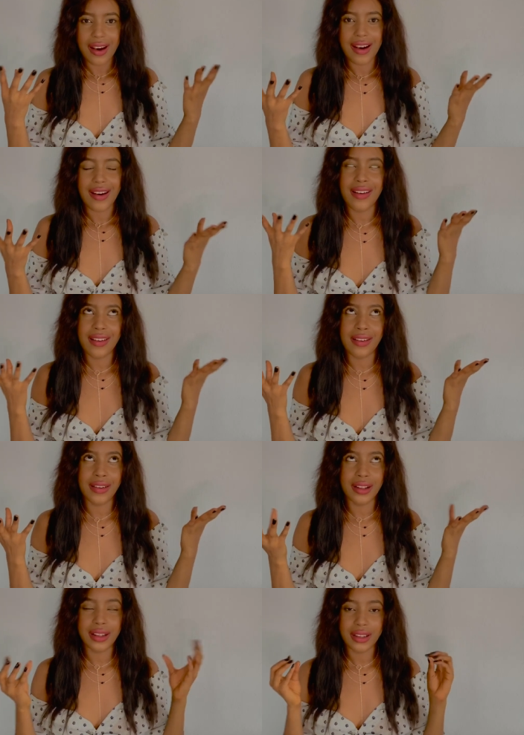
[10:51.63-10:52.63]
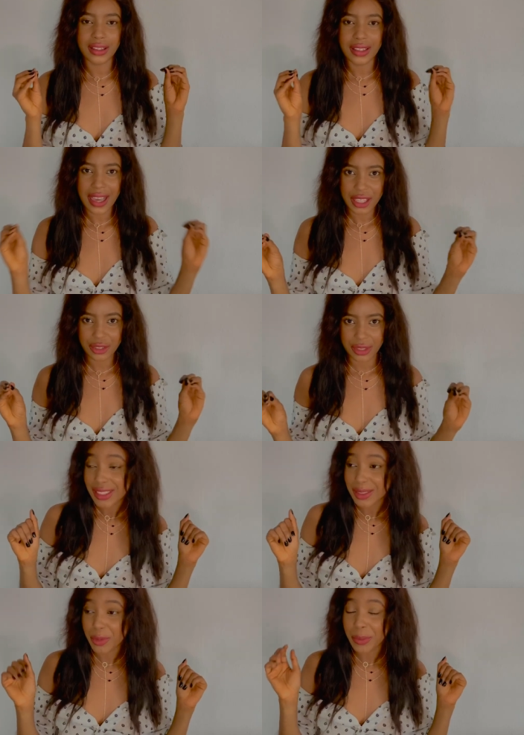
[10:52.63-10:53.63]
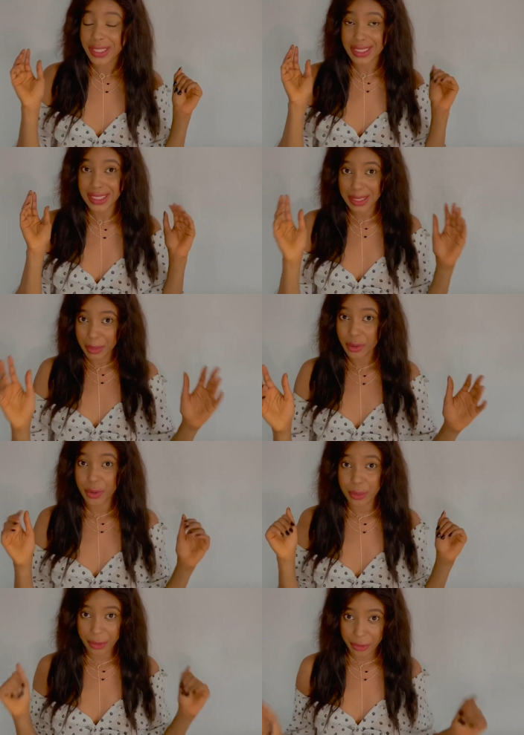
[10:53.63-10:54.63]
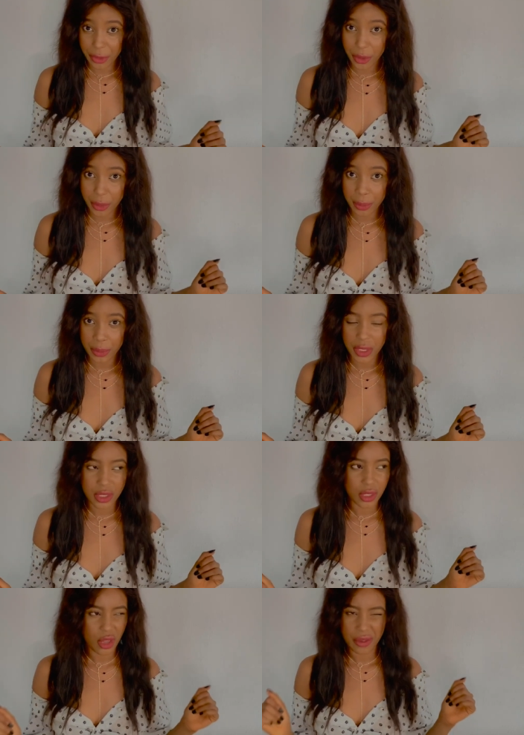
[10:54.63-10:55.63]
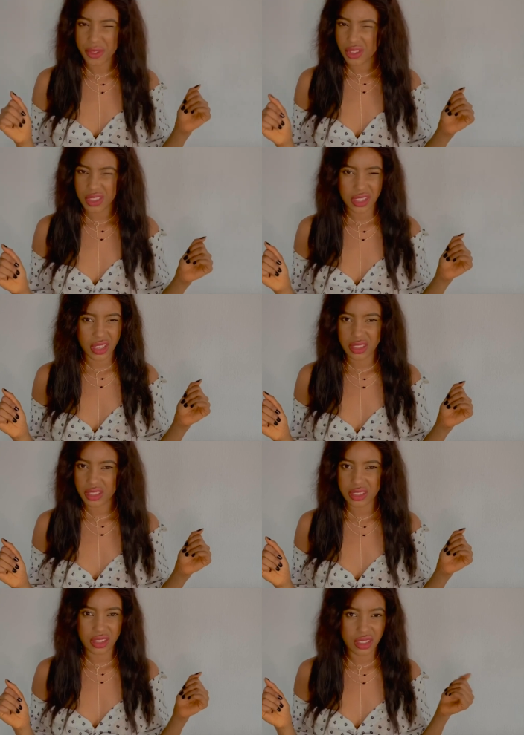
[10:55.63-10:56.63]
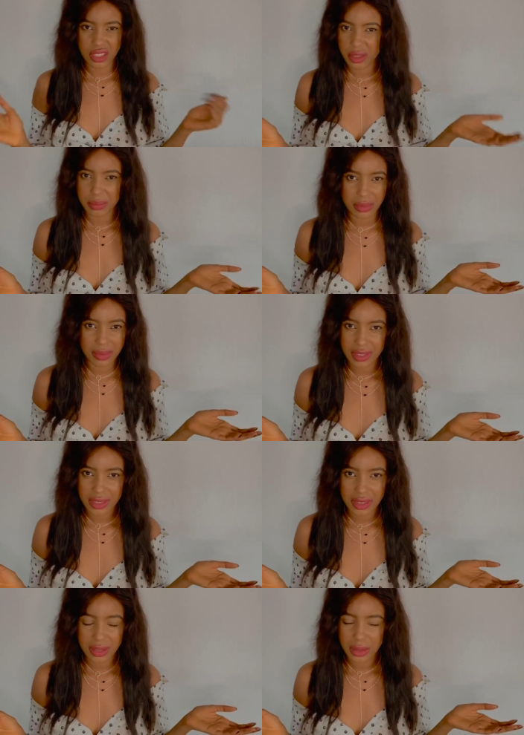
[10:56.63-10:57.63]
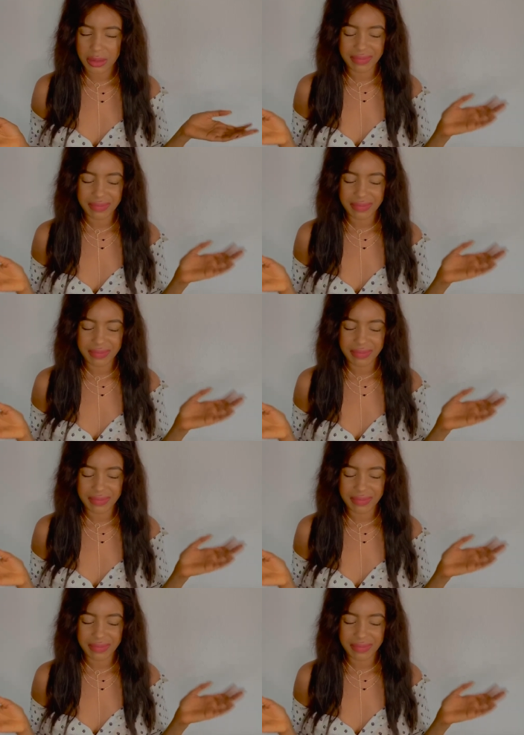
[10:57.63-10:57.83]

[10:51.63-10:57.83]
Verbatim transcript: a, a gathering the moment they smell your perfume it is obvious that it's cheap so